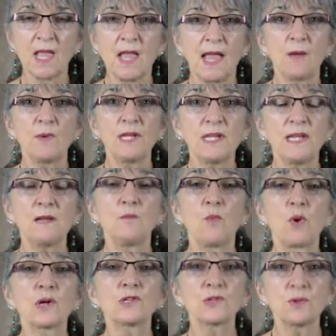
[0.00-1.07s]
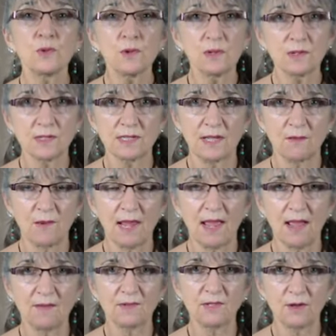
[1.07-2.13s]
And we need more tools than we
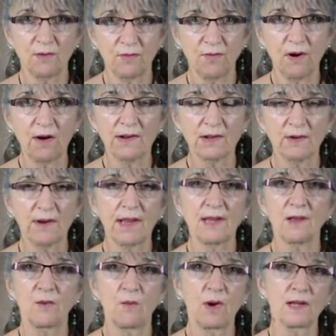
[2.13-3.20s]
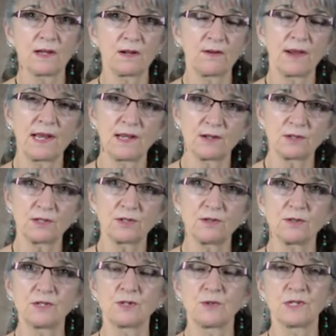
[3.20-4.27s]
have so far in Cranial 1 and Cranial 2
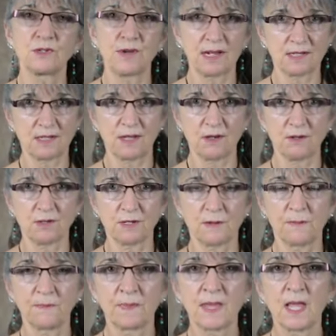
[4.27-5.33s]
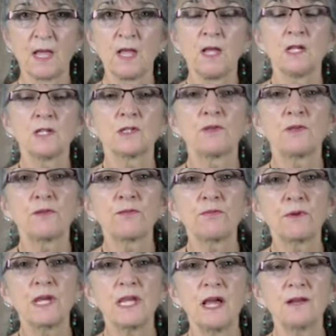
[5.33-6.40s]
to address those. So the
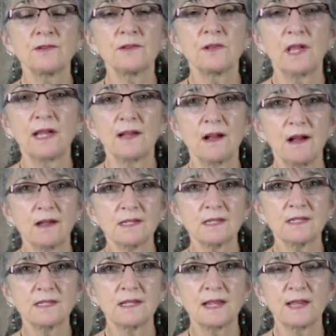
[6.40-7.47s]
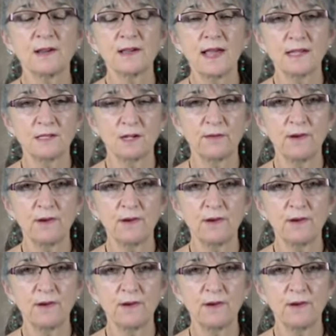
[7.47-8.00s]
3 underlying causes, as you